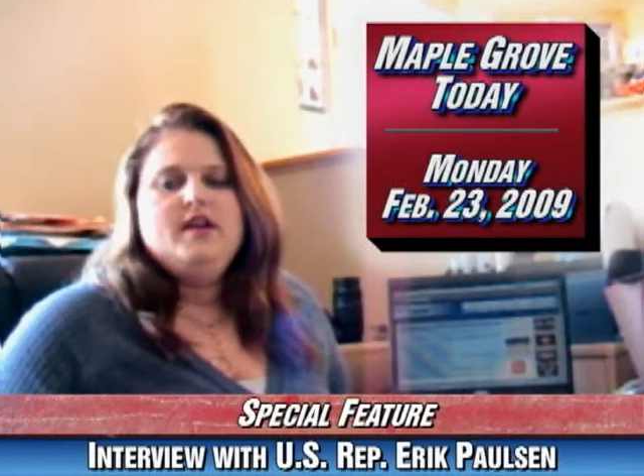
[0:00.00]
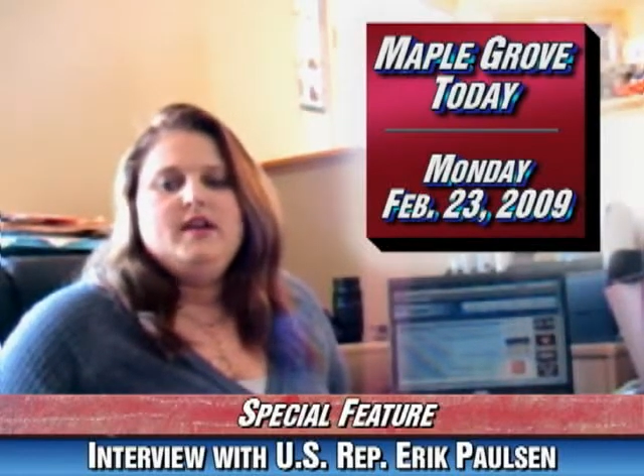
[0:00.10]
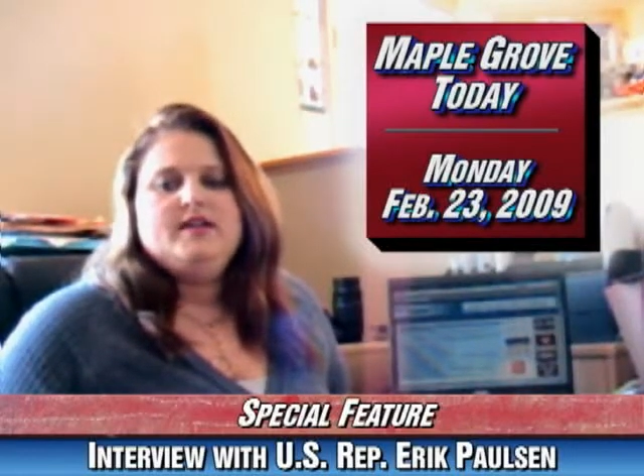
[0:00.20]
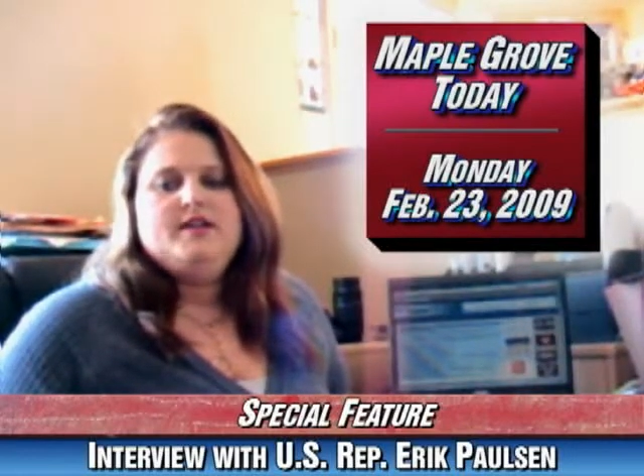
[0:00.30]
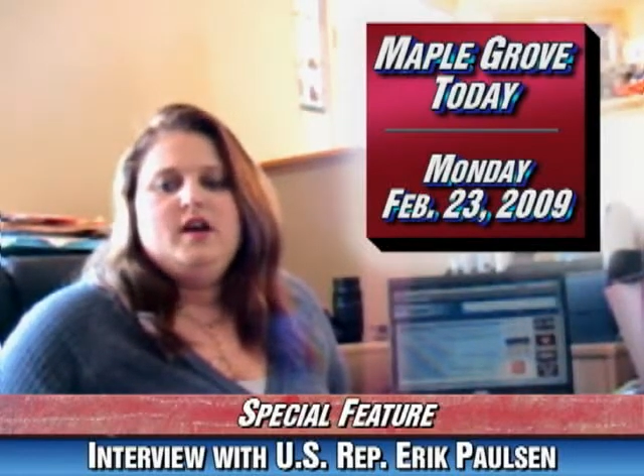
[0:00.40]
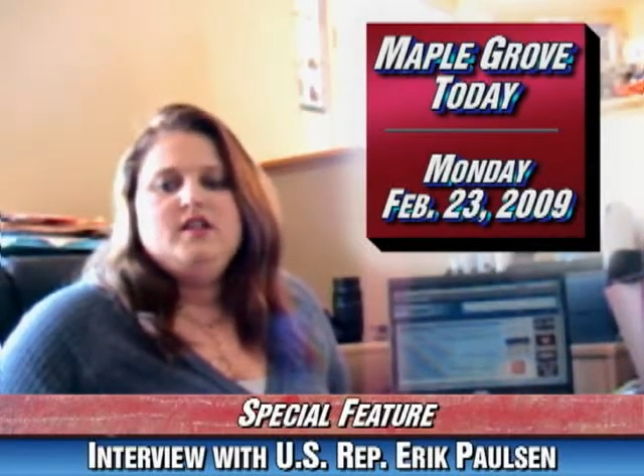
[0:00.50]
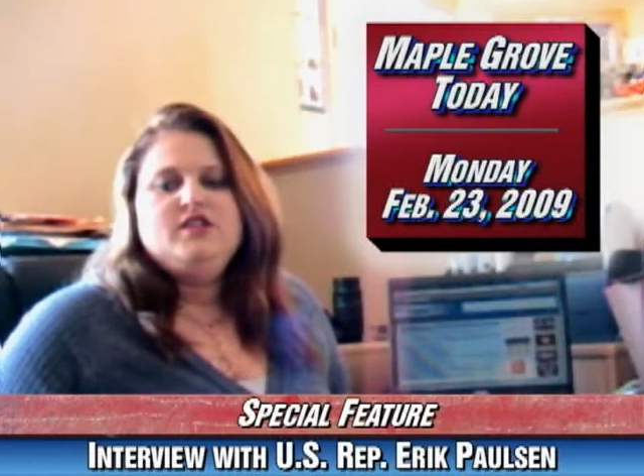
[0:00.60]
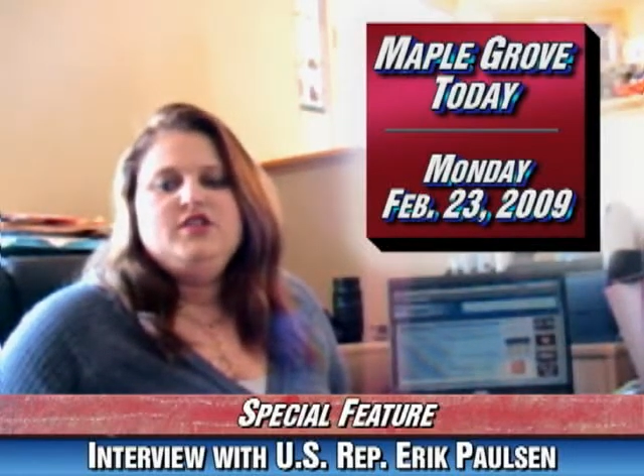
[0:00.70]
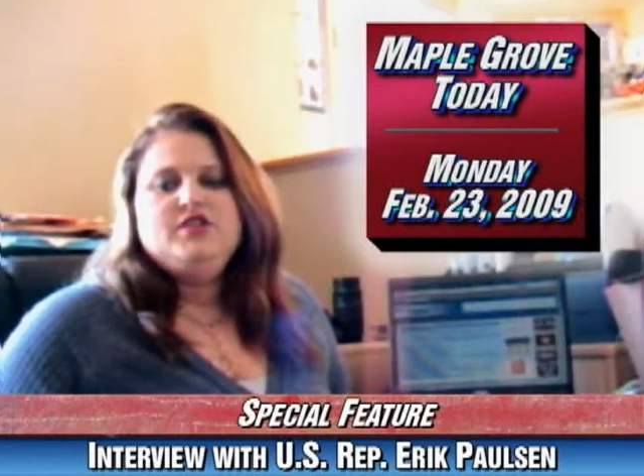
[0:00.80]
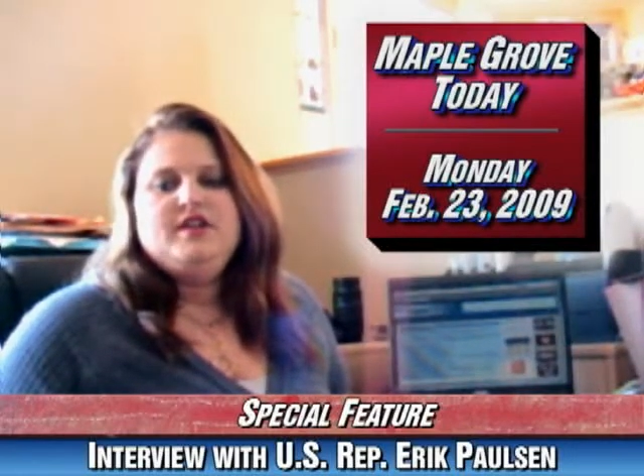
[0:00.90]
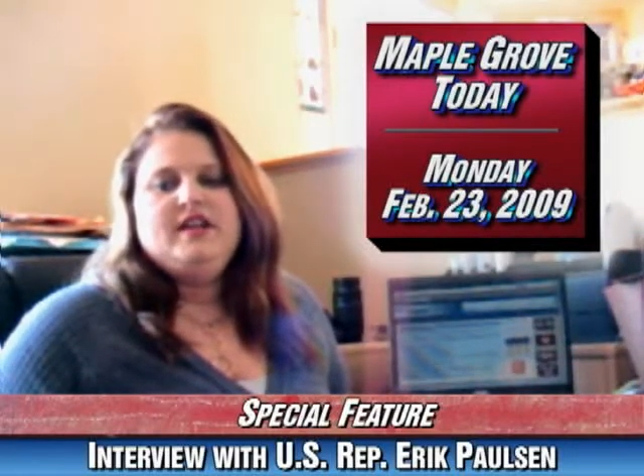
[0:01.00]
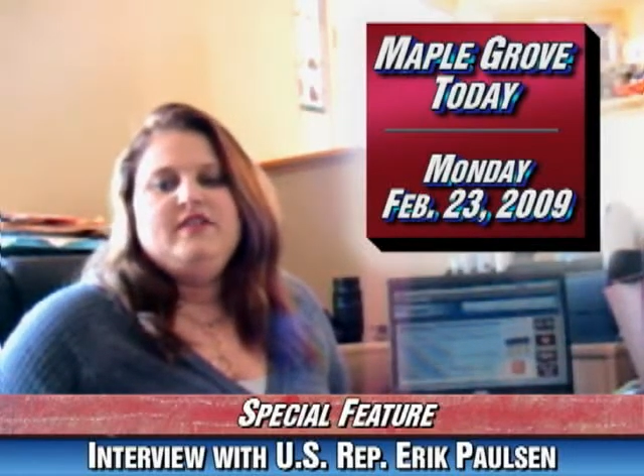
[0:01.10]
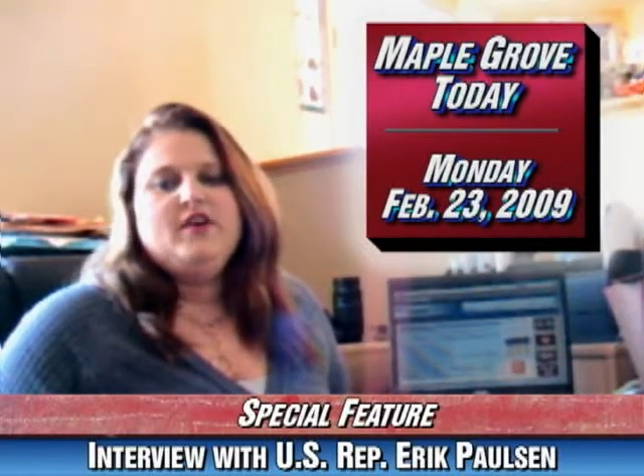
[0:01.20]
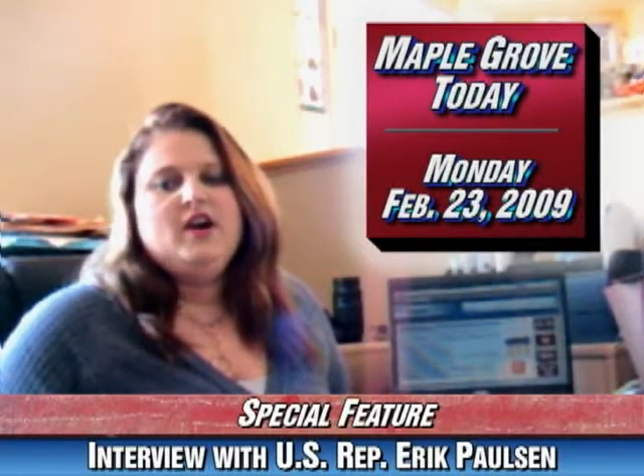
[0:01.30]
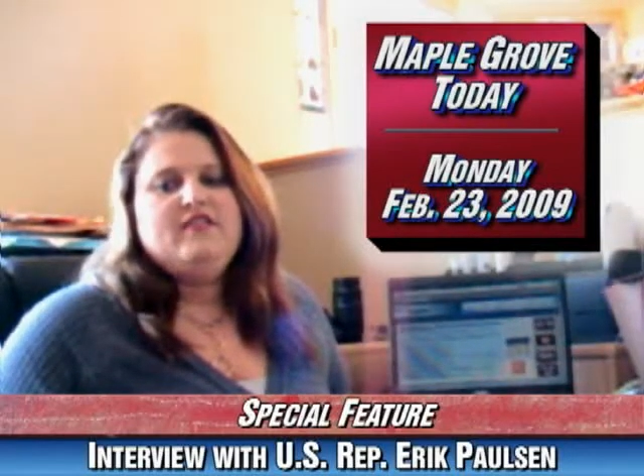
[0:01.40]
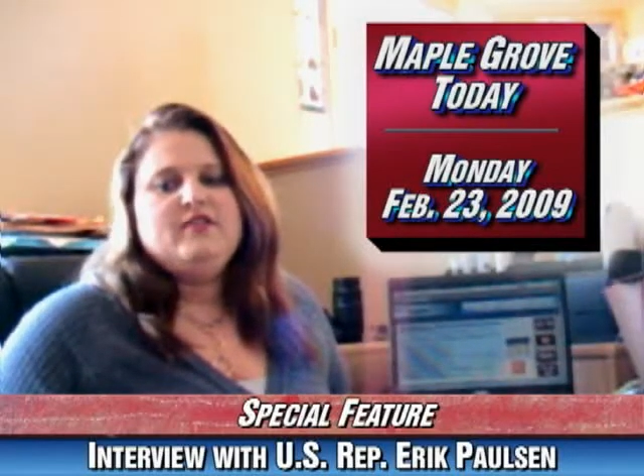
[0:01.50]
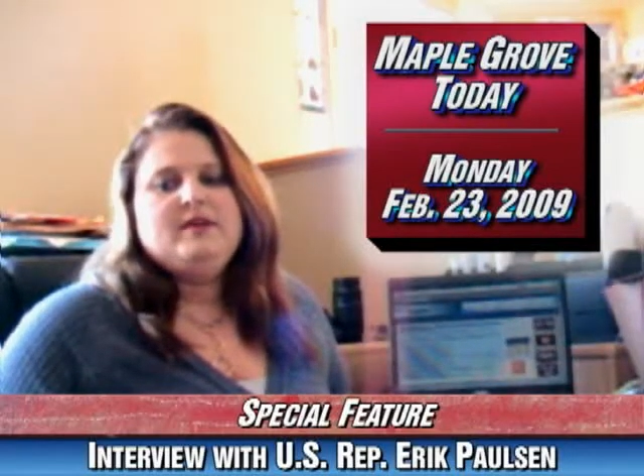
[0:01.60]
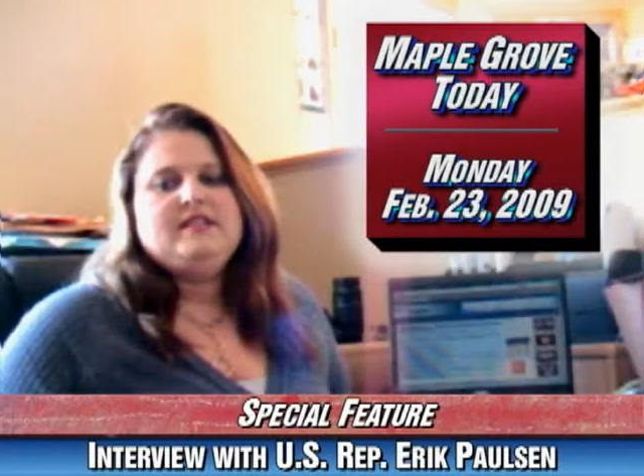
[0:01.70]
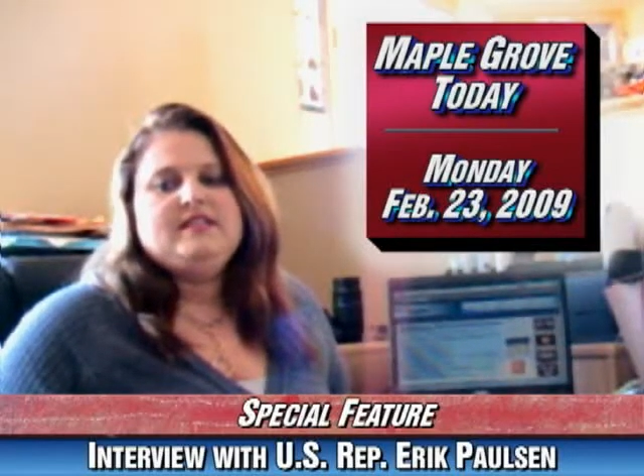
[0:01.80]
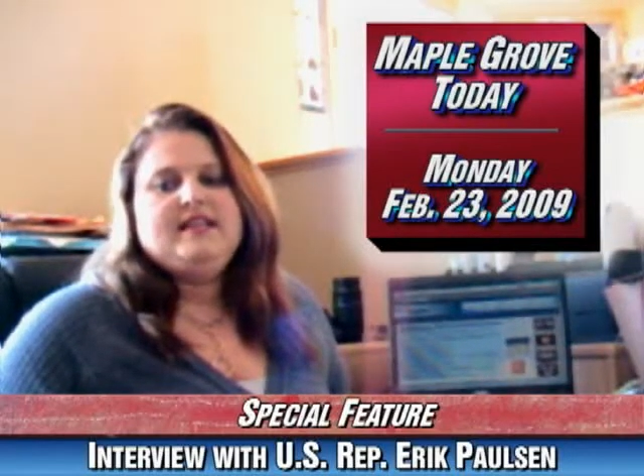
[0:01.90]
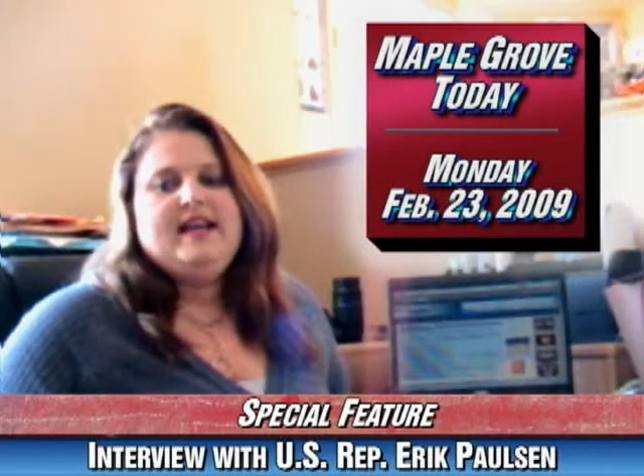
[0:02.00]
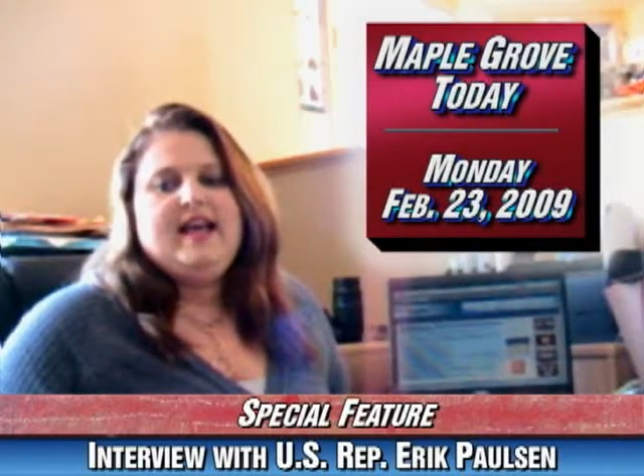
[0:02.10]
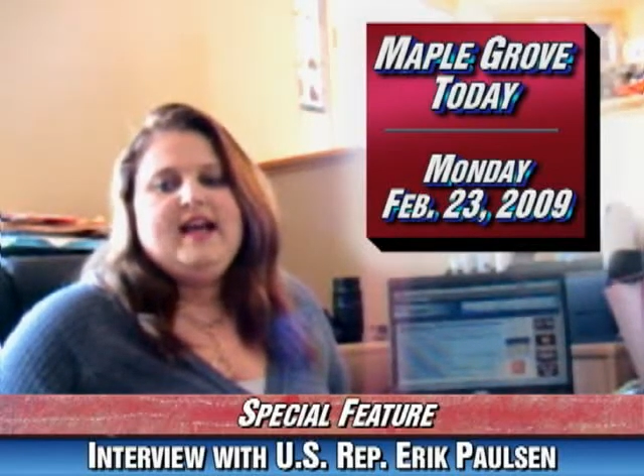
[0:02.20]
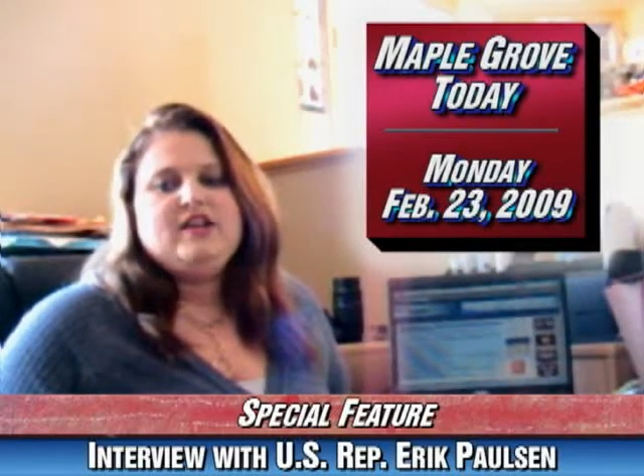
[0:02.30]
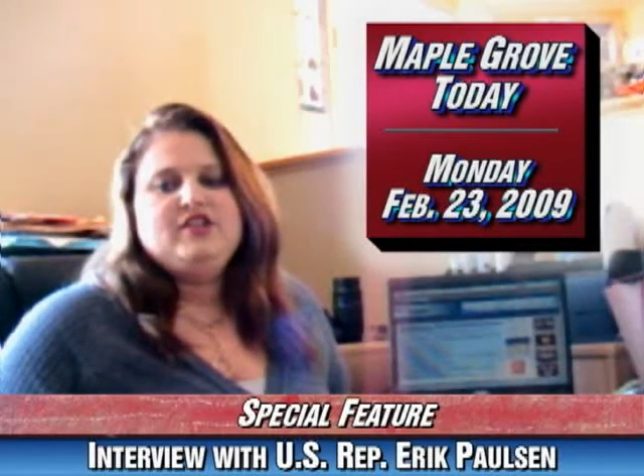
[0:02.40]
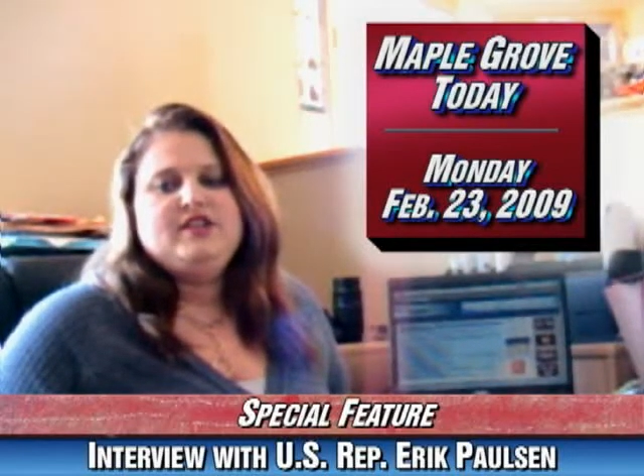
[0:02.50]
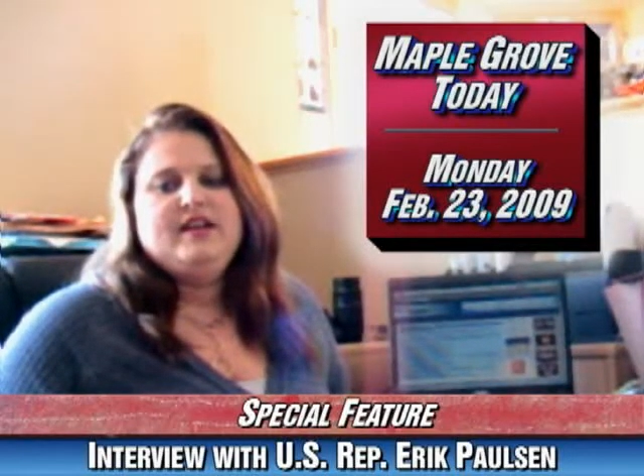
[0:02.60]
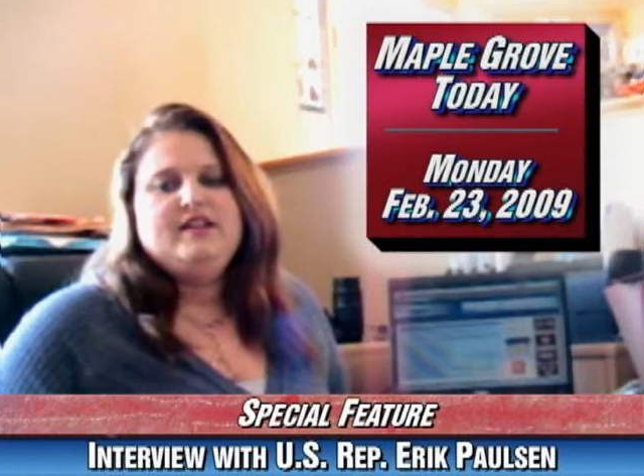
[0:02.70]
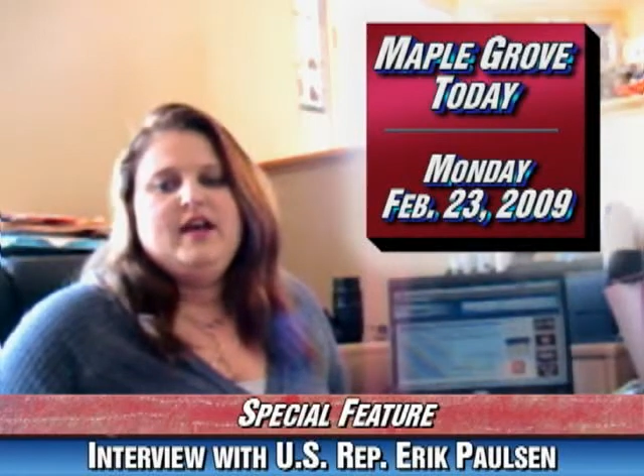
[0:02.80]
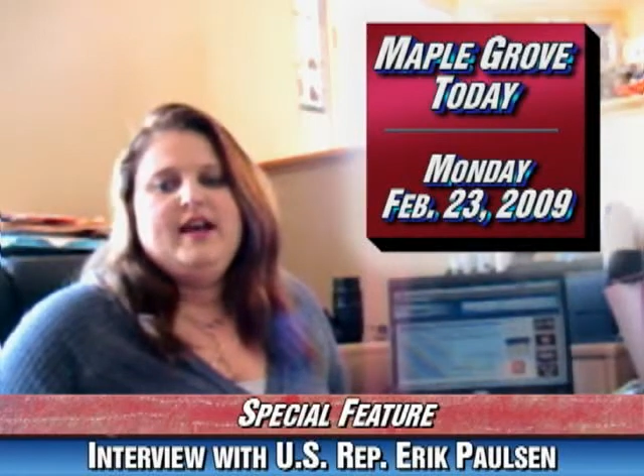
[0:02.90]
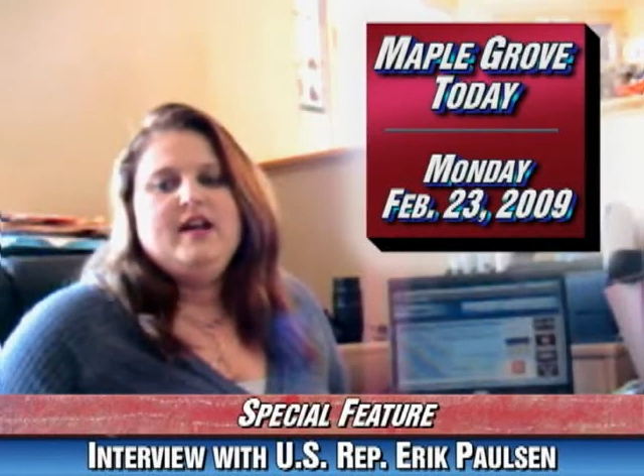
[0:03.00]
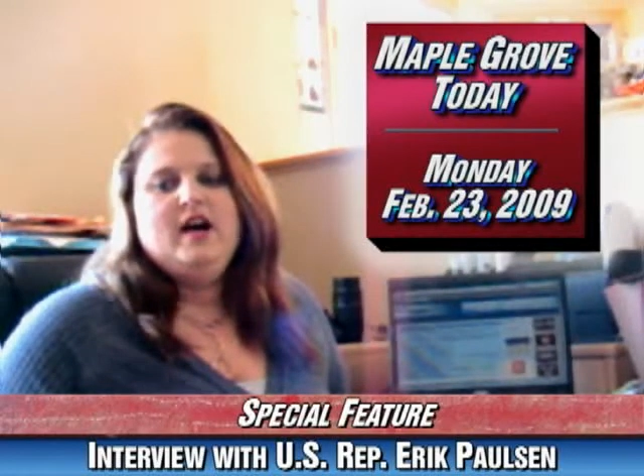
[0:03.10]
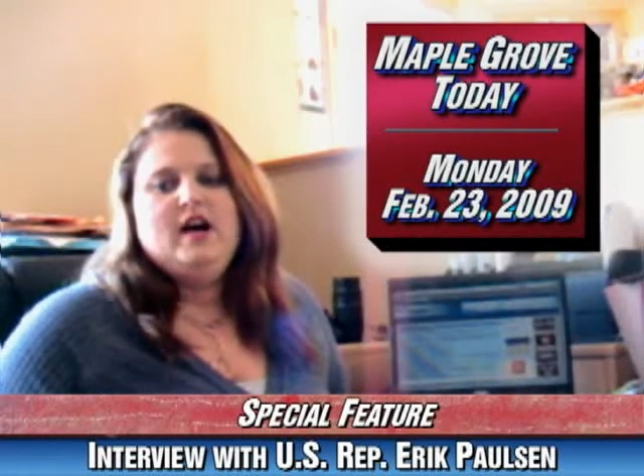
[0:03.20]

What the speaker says: he acknowledged the need for government to take action in light